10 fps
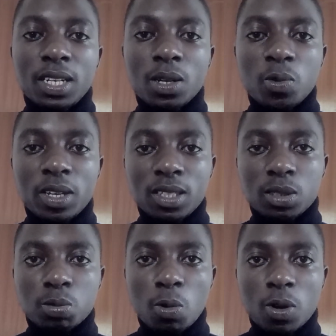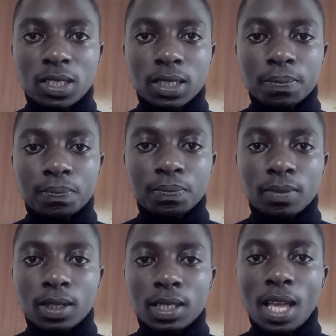deal with SWOT.
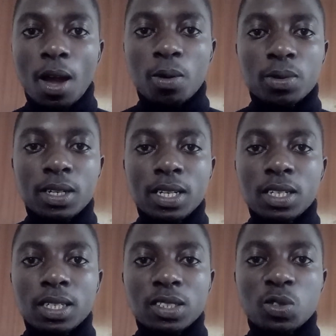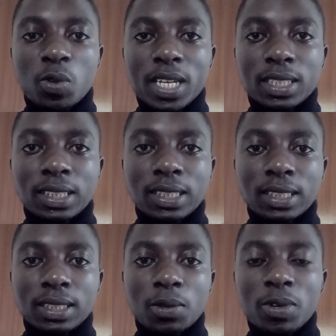Now, strength,
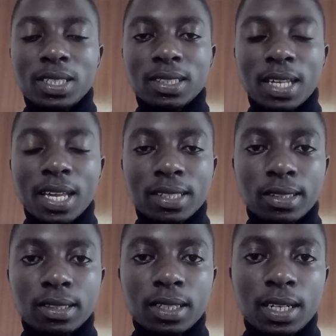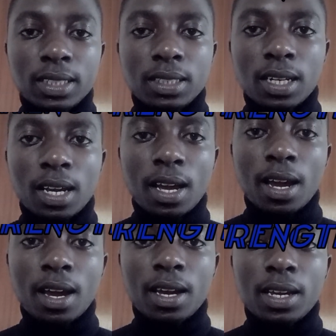which is S, it
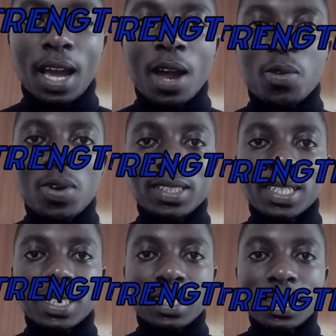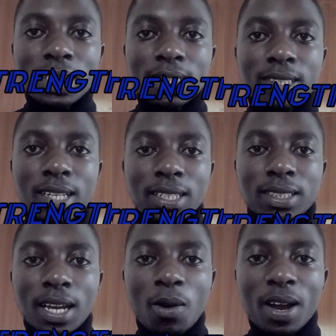addresses things that
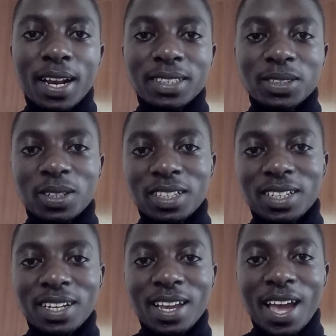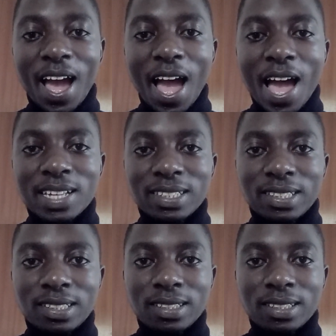the organization has